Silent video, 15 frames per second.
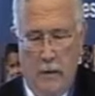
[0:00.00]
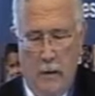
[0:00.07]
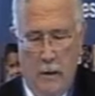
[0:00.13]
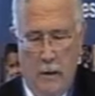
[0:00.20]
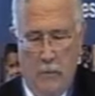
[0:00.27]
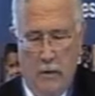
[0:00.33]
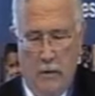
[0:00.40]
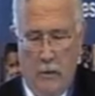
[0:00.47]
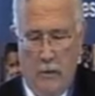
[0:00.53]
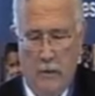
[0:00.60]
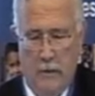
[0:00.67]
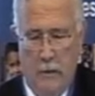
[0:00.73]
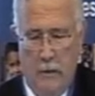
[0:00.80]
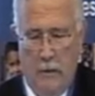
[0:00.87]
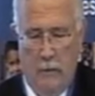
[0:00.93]
there, but there are
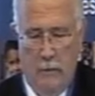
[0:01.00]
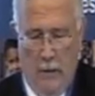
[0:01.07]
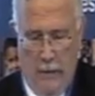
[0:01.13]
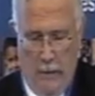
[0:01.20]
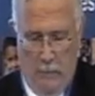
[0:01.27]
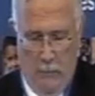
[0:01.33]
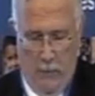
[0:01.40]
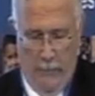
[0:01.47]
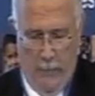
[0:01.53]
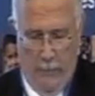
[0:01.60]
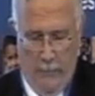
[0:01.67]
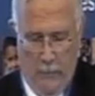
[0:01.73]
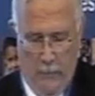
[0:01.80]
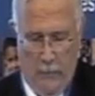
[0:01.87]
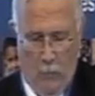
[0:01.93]
still a number of
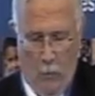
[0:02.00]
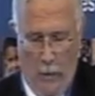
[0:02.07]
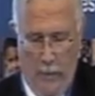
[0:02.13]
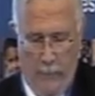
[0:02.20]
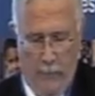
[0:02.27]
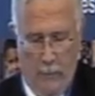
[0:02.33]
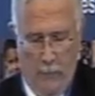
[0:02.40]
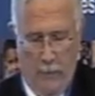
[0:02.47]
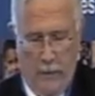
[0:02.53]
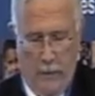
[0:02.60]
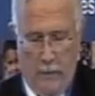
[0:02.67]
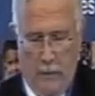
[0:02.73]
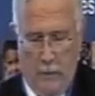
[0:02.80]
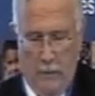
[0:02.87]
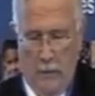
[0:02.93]
infants, one infant in
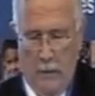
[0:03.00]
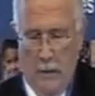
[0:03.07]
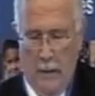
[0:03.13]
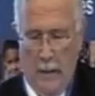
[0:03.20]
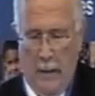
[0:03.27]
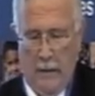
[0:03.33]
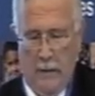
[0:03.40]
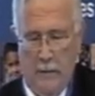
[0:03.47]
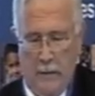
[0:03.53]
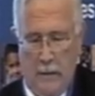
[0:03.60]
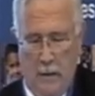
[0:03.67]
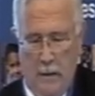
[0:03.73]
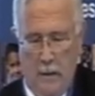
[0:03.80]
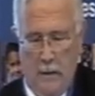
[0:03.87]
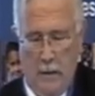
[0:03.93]
particular, I can
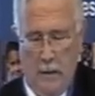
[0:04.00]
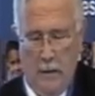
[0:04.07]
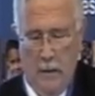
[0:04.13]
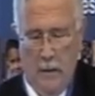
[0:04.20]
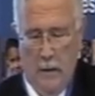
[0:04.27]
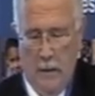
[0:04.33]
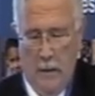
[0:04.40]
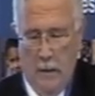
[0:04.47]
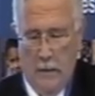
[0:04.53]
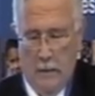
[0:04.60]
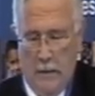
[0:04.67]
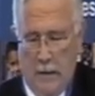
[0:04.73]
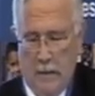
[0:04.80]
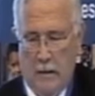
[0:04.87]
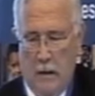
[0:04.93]
see that
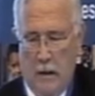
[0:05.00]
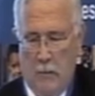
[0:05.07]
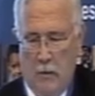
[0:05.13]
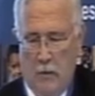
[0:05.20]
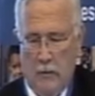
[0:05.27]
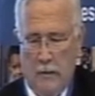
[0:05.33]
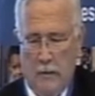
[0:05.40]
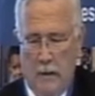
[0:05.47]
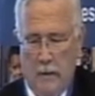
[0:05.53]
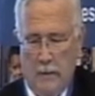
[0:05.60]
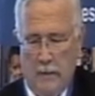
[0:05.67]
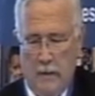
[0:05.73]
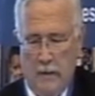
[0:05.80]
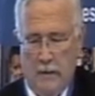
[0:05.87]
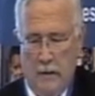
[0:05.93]
takes it almost
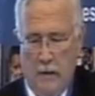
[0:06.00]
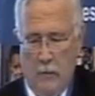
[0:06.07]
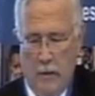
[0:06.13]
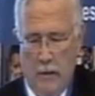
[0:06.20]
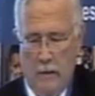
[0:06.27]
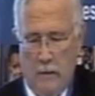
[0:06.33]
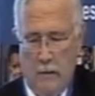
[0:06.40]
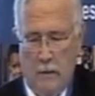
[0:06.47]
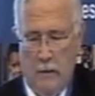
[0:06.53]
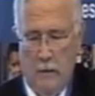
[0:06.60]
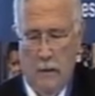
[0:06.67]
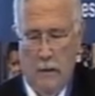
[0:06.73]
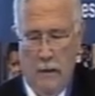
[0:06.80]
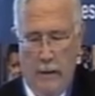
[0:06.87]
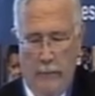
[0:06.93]
60 weeks to
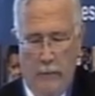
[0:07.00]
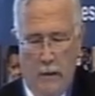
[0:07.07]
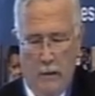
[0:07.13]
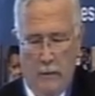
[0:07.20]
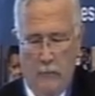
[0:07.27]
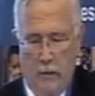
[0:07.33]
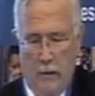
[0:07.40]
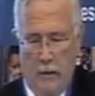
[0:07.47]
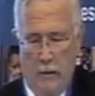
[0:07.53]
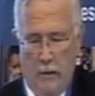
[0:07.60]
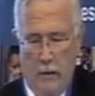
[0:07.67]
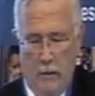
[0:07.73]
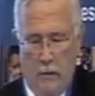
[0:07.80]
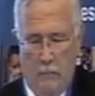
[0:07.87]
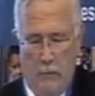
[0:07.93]
even get within
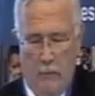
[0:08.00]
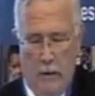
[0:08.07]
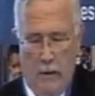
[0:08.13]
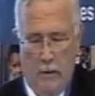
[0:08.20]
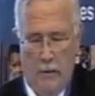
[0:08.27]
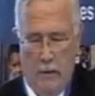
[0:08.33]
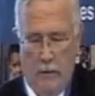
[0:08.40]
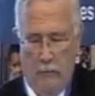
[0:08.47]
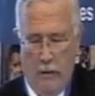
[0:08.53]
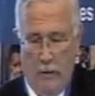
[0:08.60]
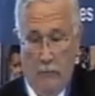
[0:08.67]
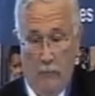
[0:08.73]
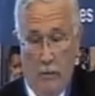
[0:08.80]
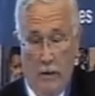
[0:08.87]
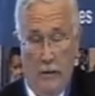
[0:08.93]
the normal range,
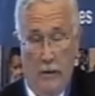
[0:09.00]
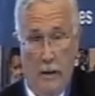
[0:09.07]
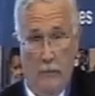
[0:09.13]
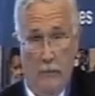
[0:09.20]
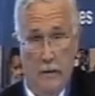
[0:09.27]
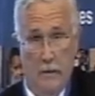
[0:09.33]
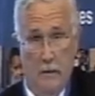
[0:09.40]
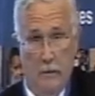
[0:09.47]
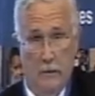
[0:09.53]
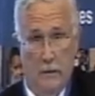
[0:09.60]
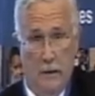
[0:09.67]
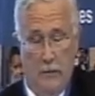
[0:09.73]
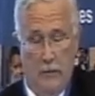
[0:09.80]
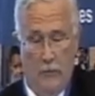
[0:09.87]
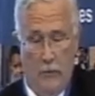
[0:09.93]
but yet we still
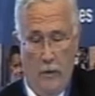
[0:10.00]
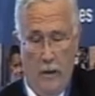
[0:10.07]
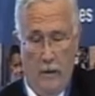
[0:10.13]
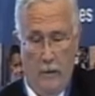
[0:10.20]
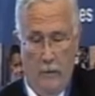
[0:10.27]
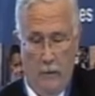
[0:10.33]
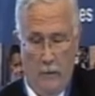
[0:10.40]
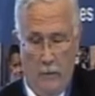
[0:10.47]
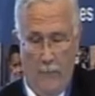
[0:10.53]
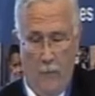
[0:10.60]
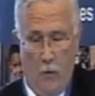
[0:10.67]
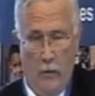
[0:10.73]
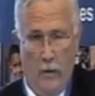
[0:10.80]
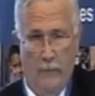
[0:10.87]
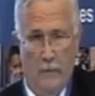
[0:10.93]
see 3 or to
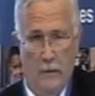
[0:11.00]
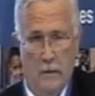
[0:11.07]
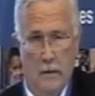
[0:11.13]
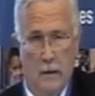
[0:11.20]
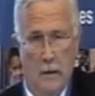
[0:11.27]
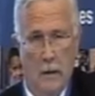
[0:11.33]
4 infants